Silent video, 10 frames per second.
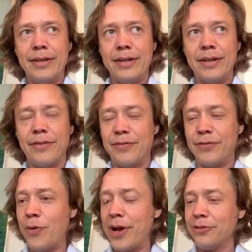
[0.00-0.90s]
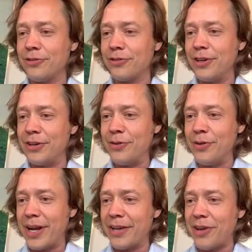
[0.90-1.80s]
if no one else is going to do it,
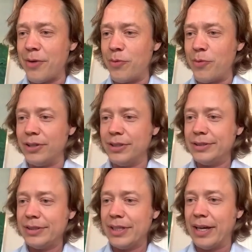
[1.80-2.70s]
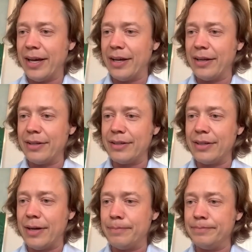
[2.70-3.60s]
I guess I will. And
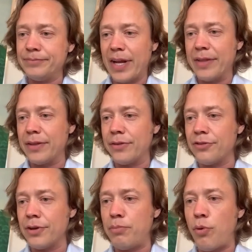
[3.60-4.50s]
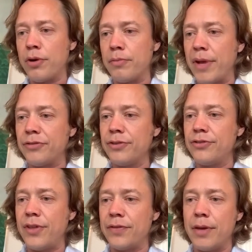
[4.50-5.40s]
I think there's an important
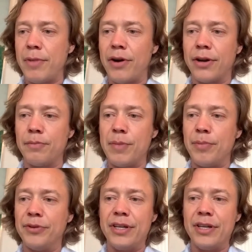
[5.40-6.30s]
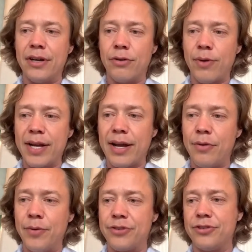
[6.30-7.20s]
message that the American people need to hear right now,
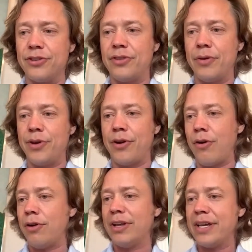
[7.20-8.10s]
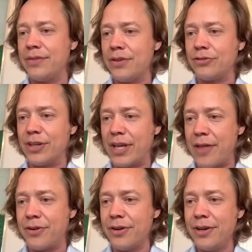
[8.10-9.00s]
which is that we are all in this together.